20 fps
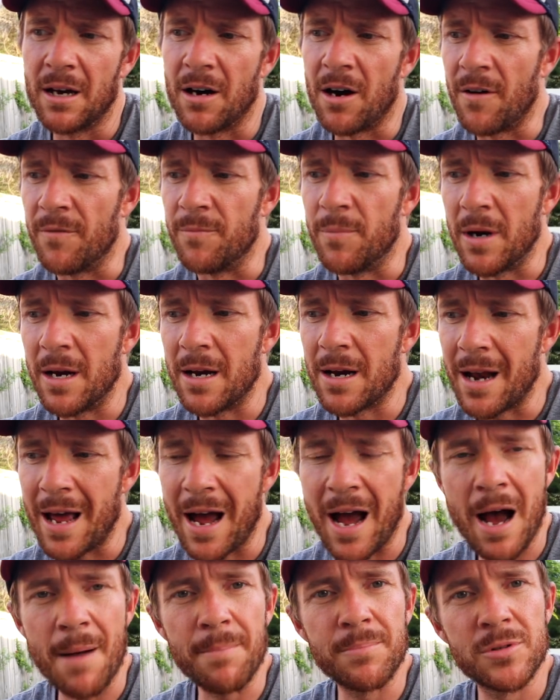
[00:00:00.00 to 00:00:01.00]
I've been an
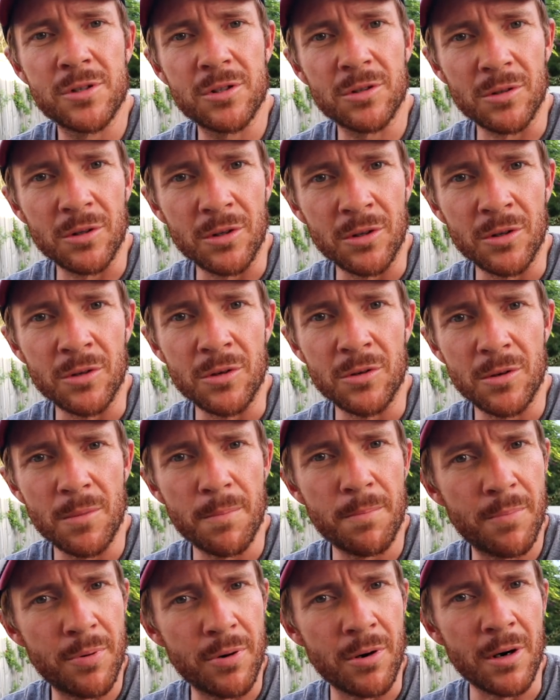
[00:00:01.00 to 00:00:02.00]
absolute
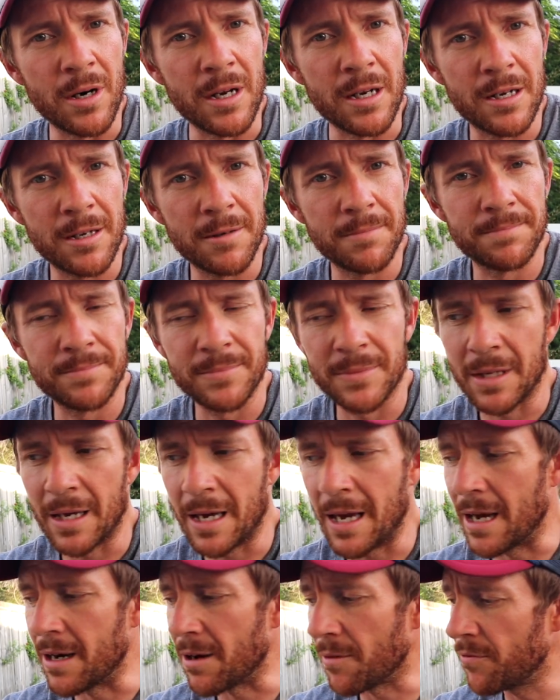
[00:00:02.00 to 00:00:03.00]
prick.
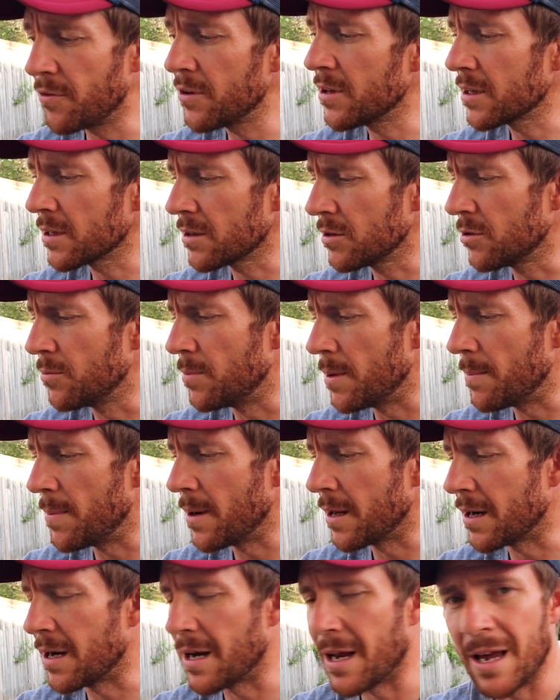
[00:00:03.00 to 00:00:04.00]
And I'm feeling a little bit
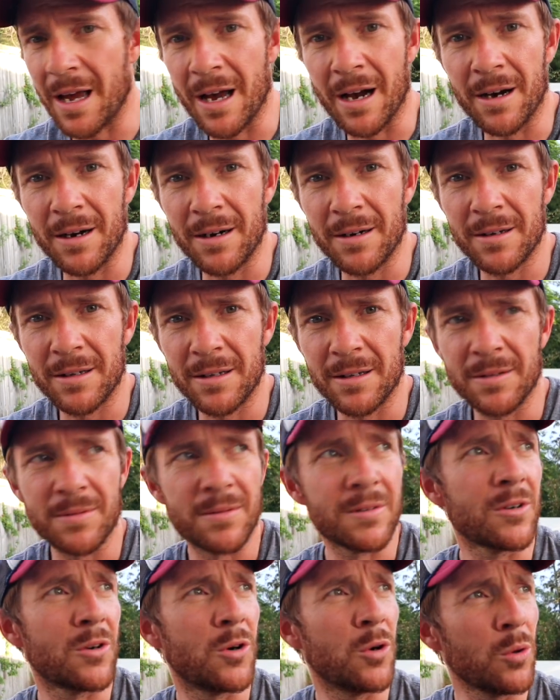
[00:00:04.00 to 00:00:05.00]
better now,
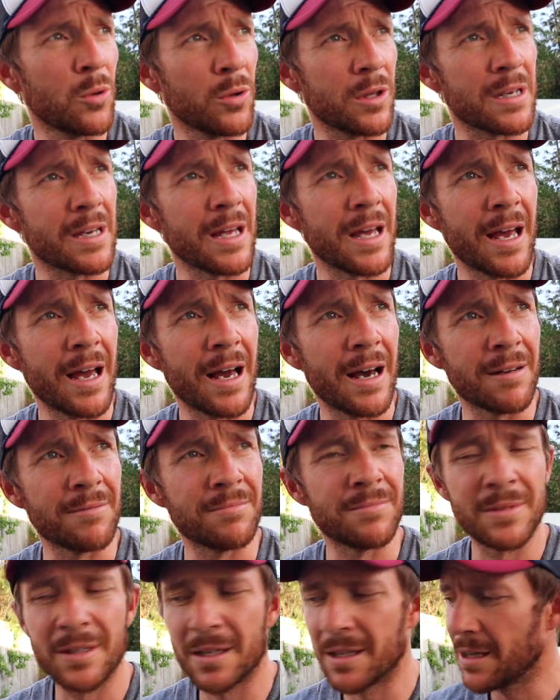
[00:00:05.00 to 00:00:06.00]
cooling
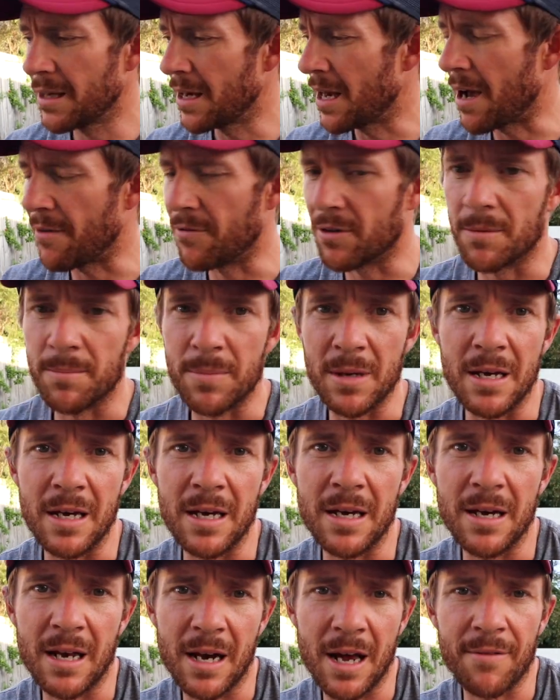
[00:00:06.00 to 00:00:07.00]
down, having a
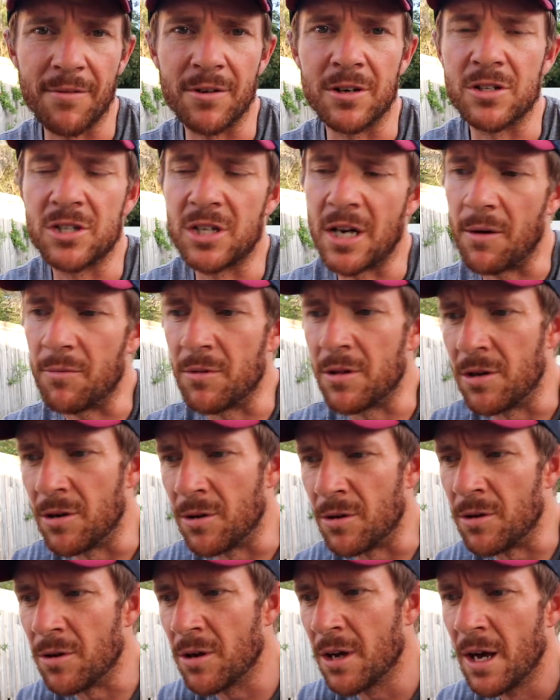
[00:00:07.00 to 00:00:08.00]
beer and having a chat with
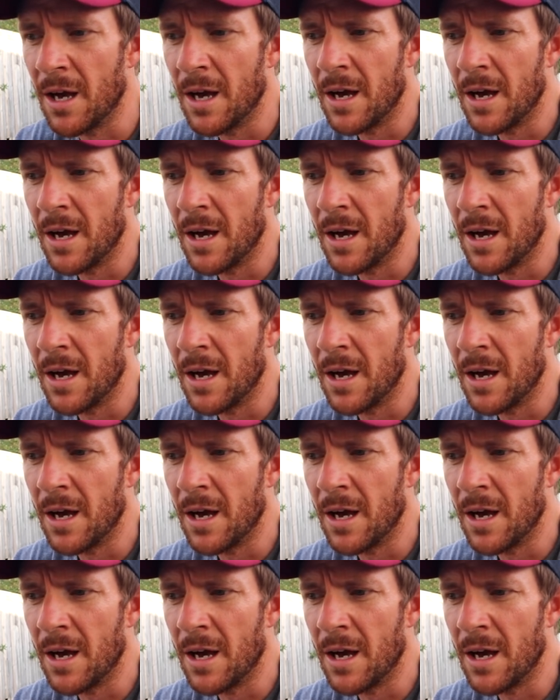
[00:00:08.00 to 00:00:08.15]
you.